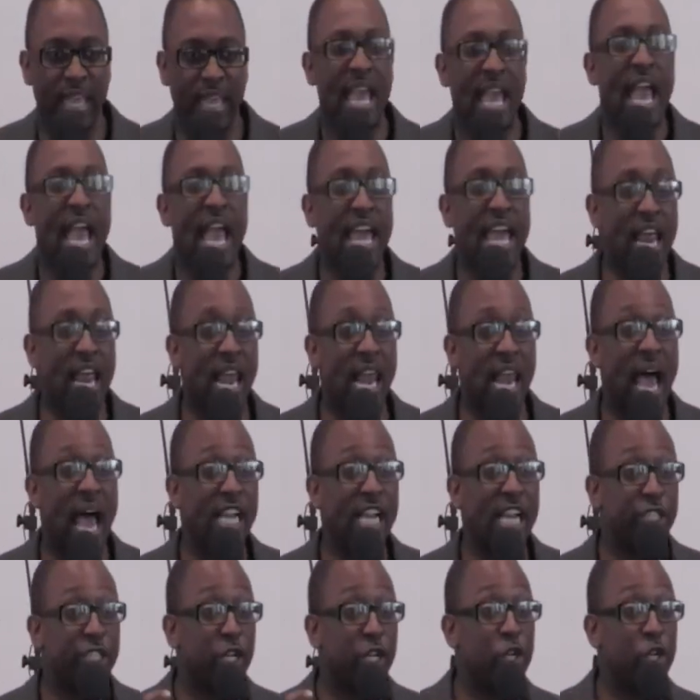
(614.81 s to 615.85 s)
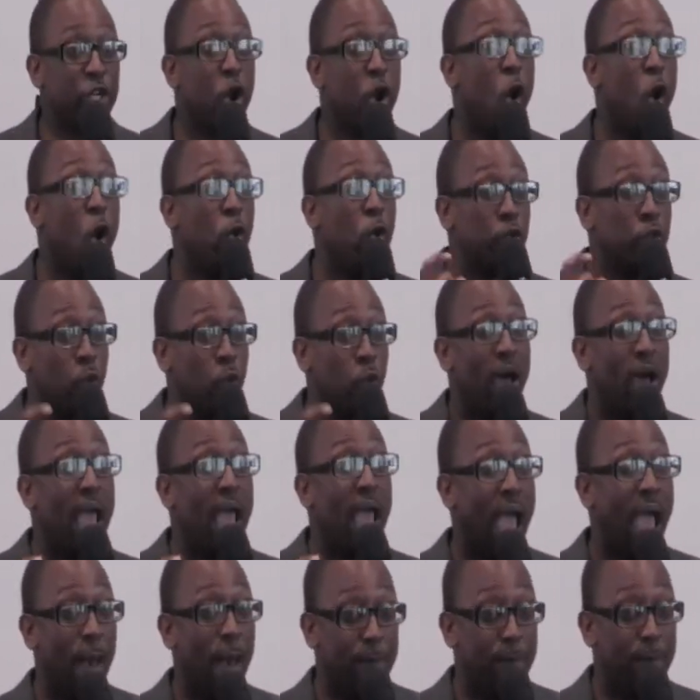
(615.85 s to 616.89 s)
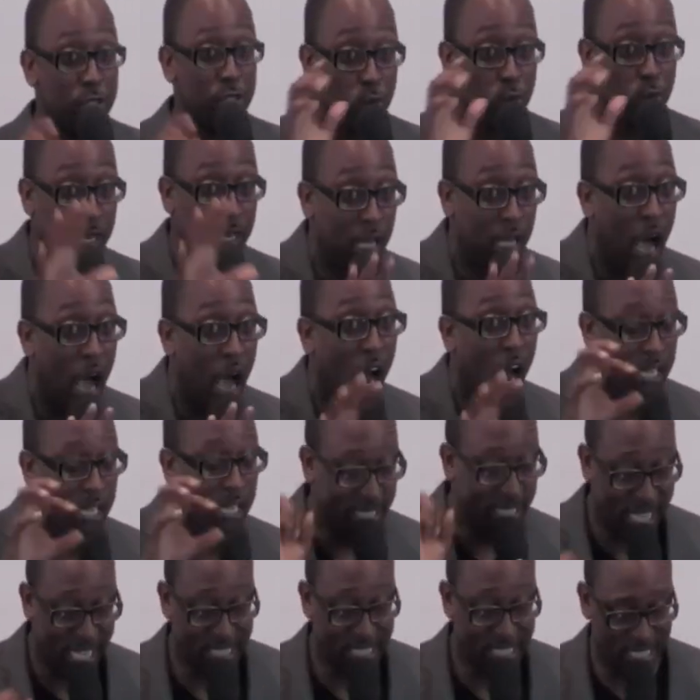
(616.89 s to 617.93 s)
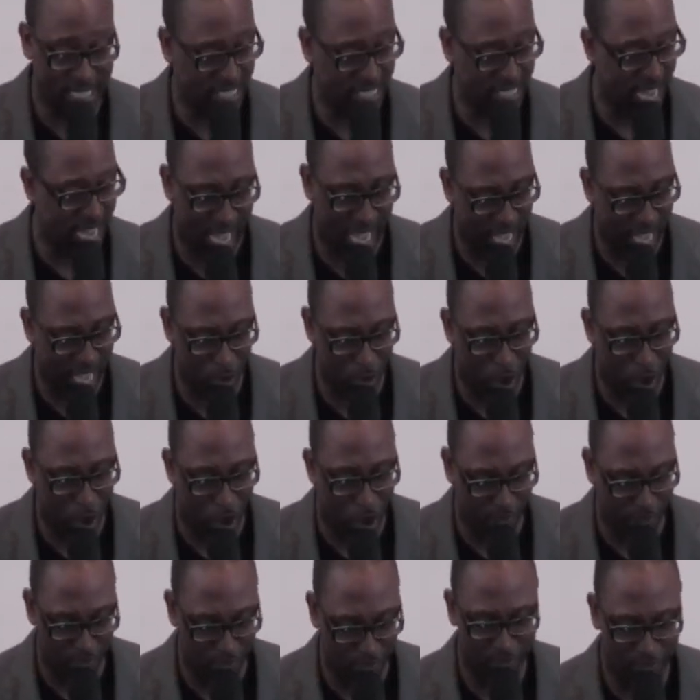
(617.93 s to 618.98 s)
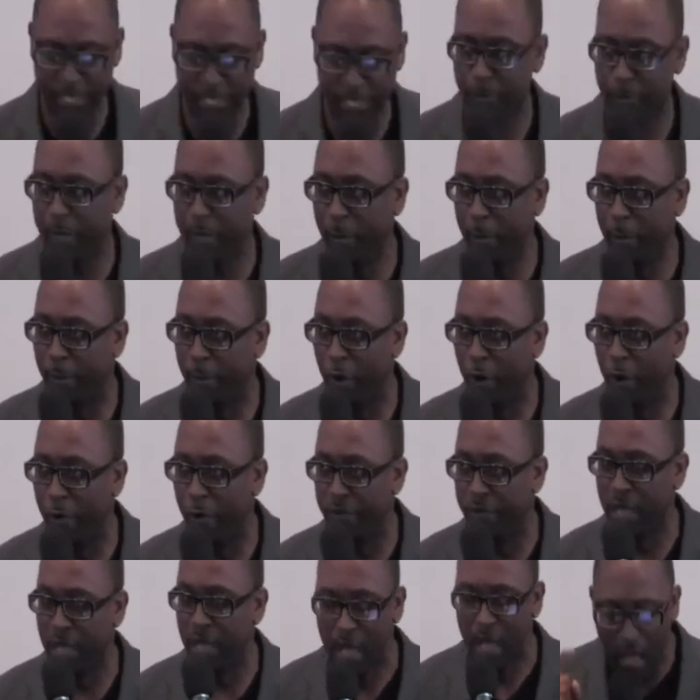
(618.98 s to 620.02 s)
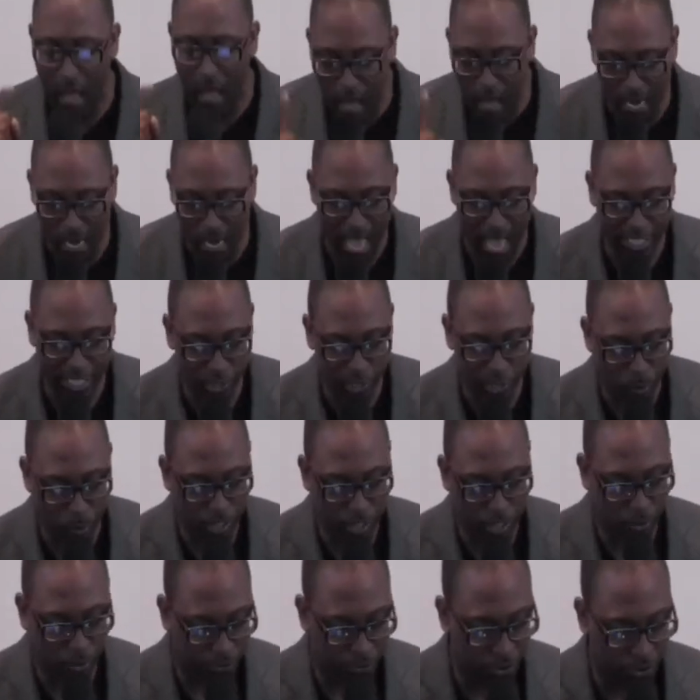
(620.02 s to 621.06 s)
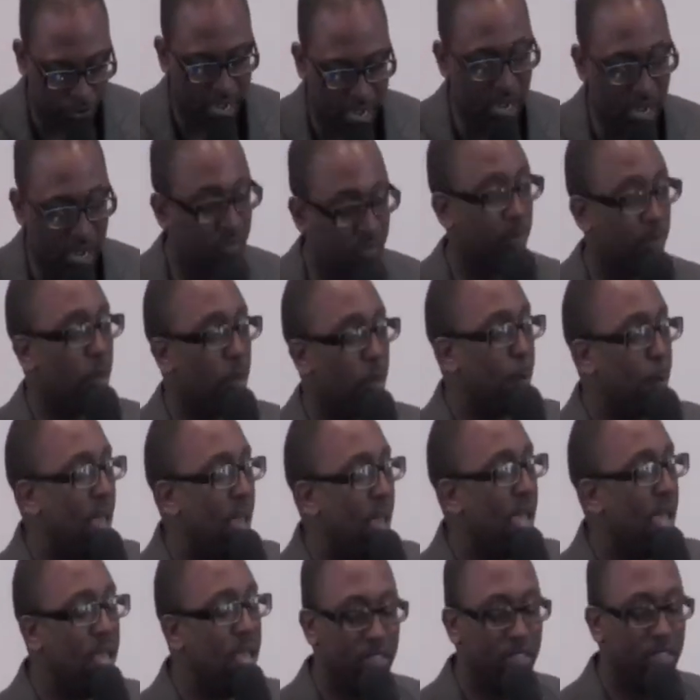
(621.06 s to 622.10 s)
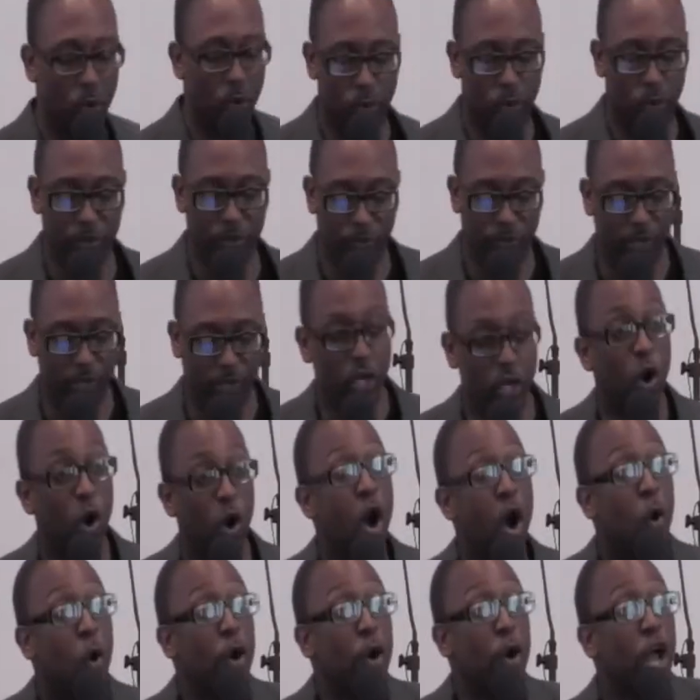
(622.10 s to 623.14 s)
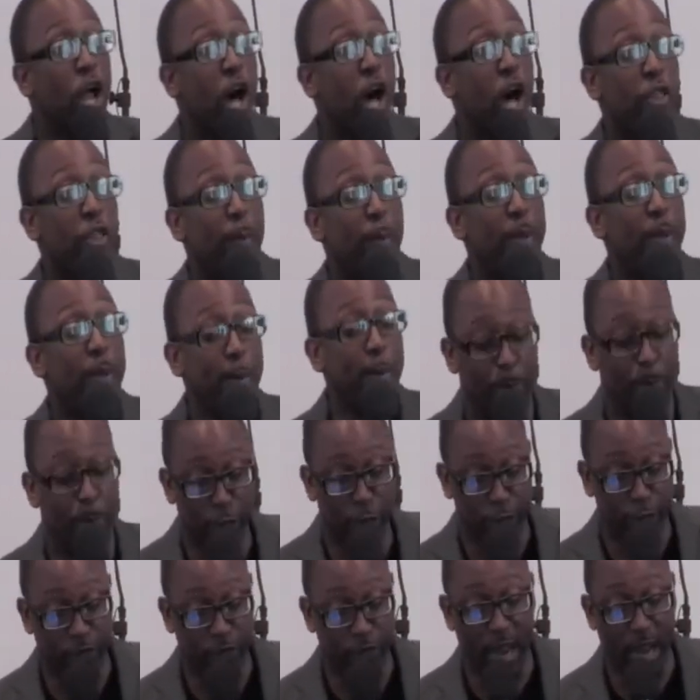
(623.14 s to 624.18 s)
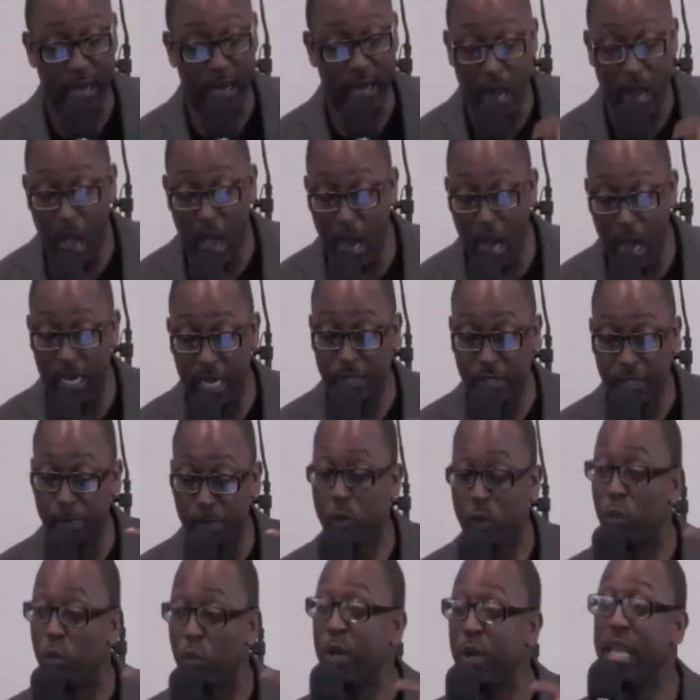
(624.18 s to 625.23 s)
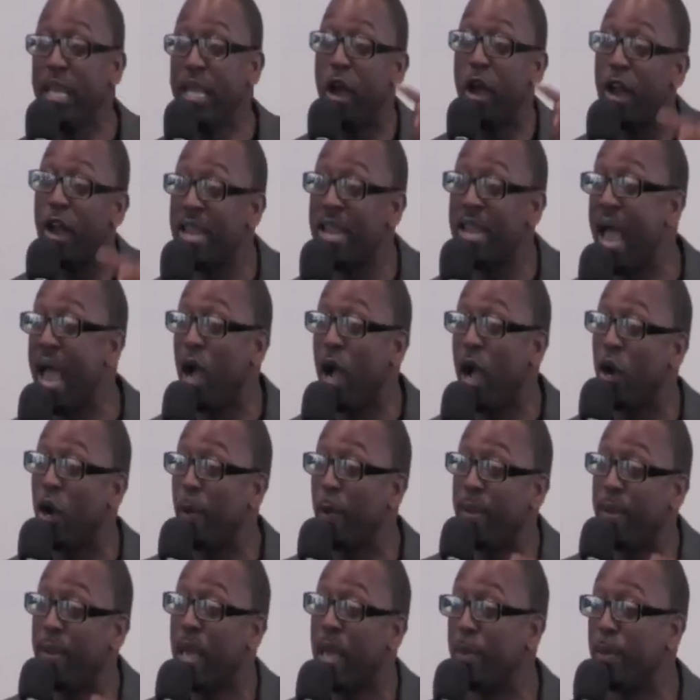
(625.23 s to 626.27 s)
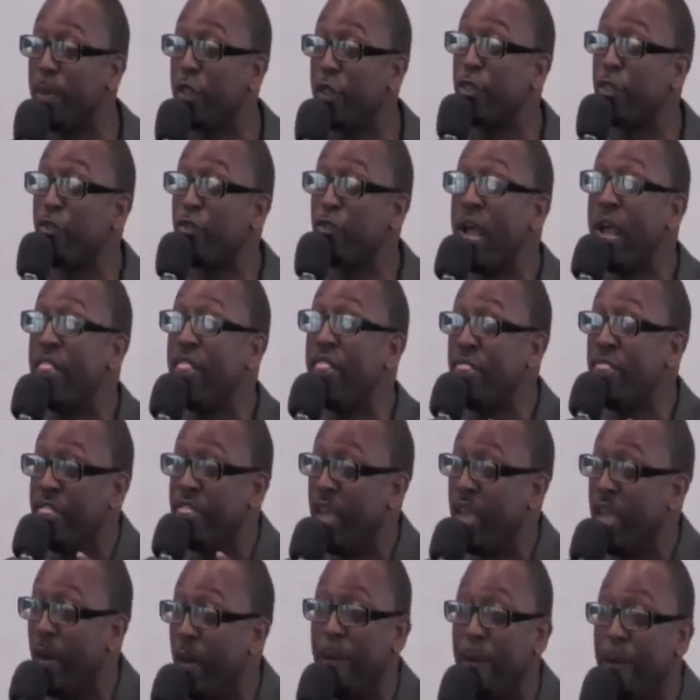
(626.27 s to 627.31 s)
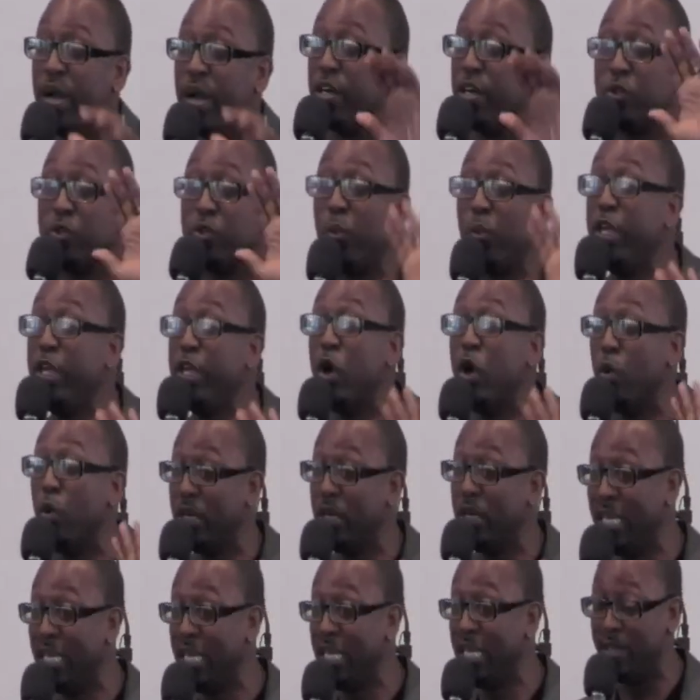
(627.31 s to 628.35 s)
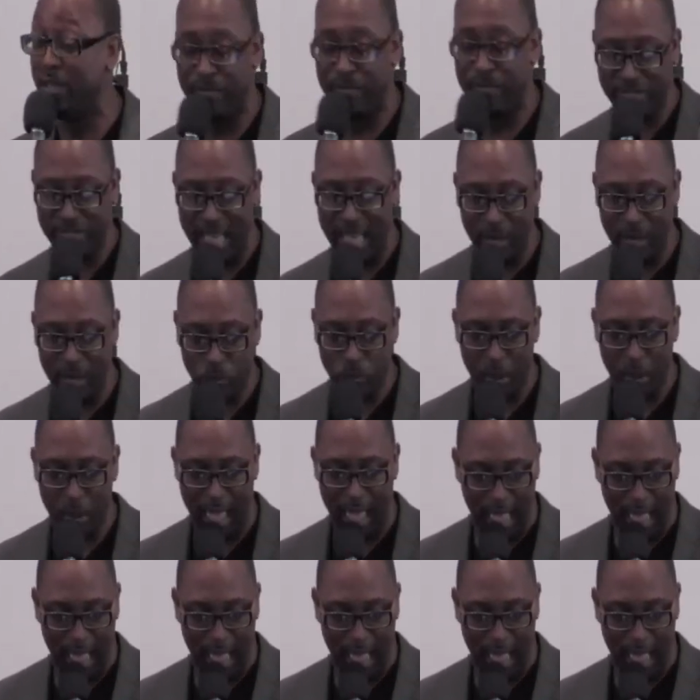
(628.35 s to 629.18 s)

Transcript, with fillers: And Elijah knows what happens when God takes his hand off of his people. Elijah was afraid from the pain that we feel when other people threaten us, but we are not going to be able to threaten them because we don't live that way.